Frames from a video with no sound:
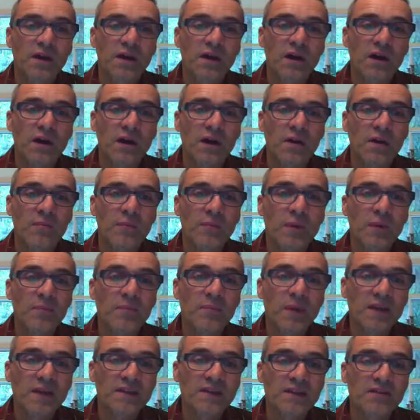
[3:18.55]

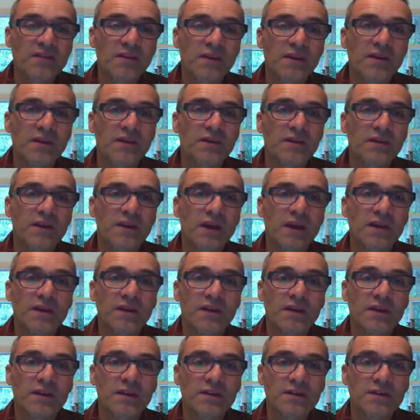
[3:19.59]
but basically the
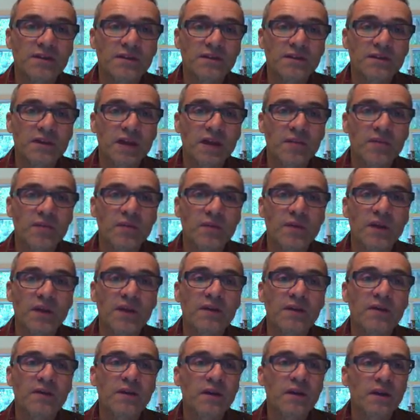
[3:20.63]
idea is the same
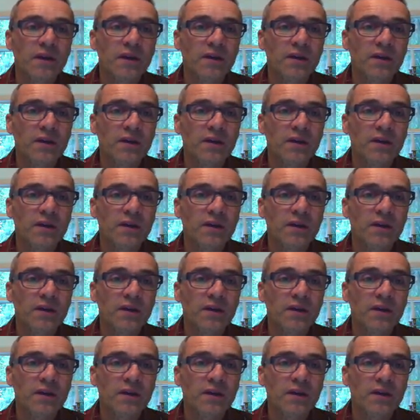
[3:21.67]
thing,